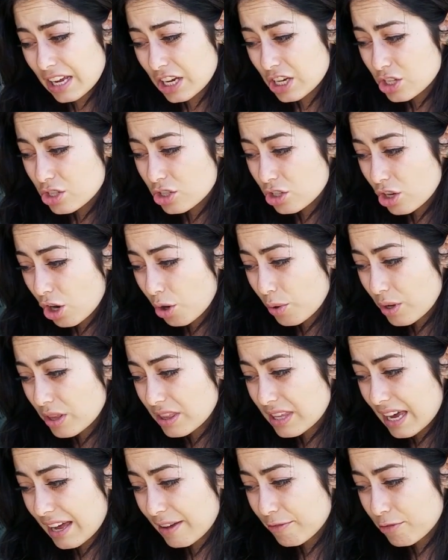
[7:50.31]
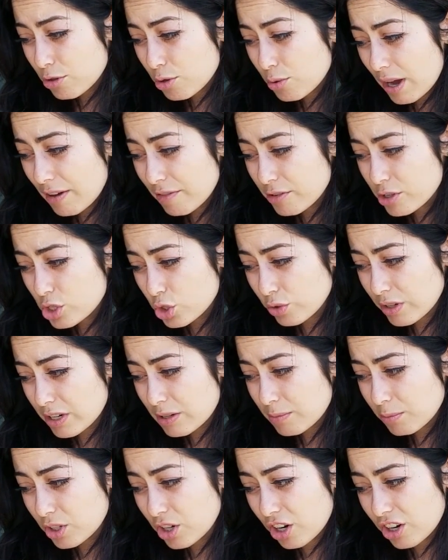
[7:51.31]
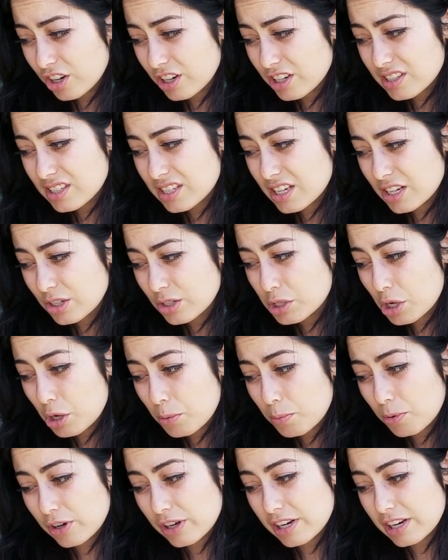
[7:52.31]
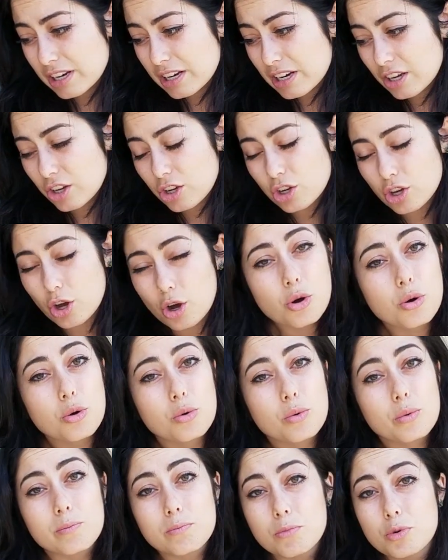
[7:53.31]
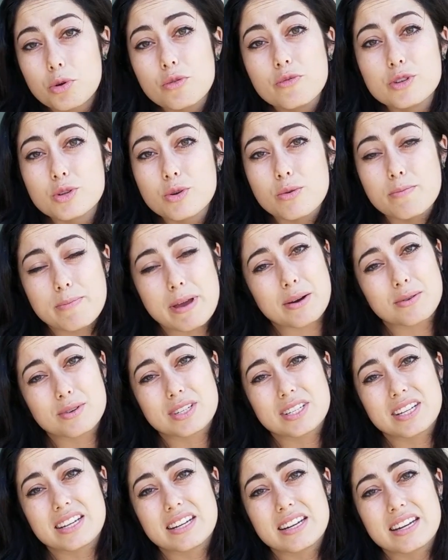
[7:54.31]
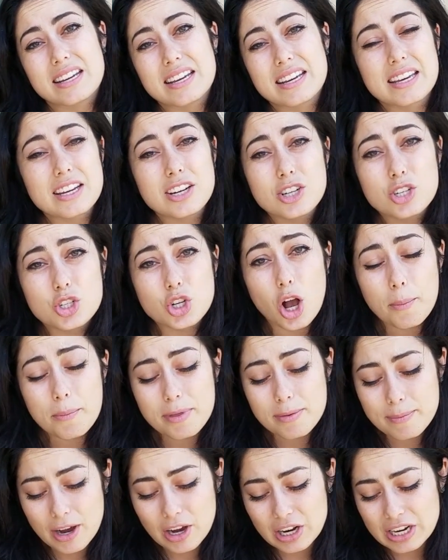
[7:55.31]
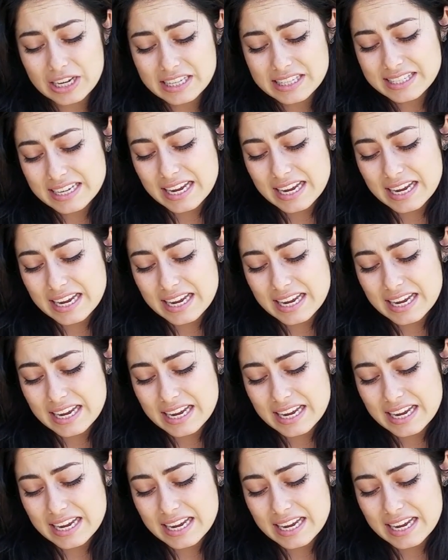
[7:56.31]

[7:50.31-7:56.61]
So, yeah, if you have a dream regarding skiing or snowboarding, go move to a mountain, get a job in the mountains.